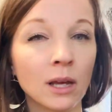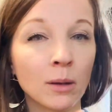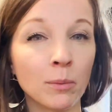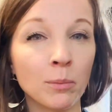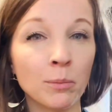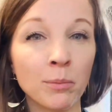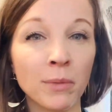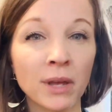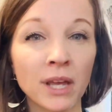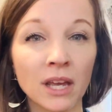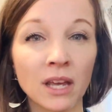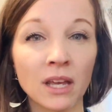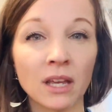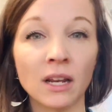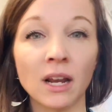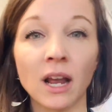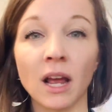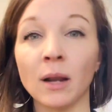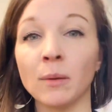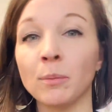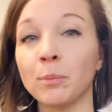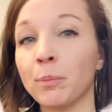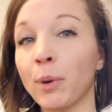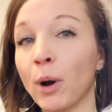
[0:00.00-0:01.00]
mid,
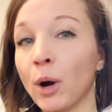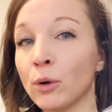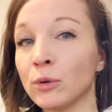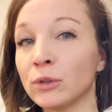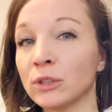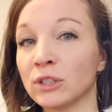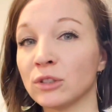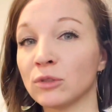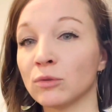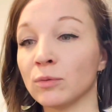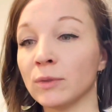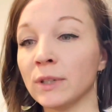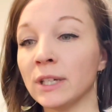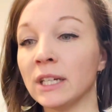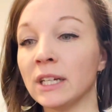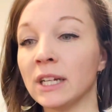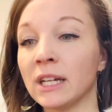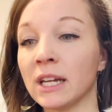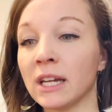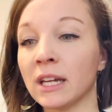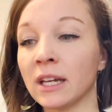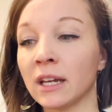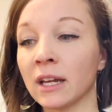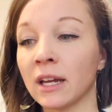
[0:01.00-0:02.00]
and post
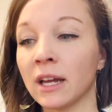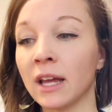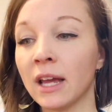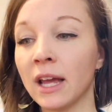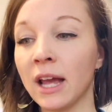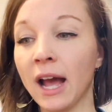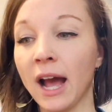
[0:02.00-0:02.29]
reading,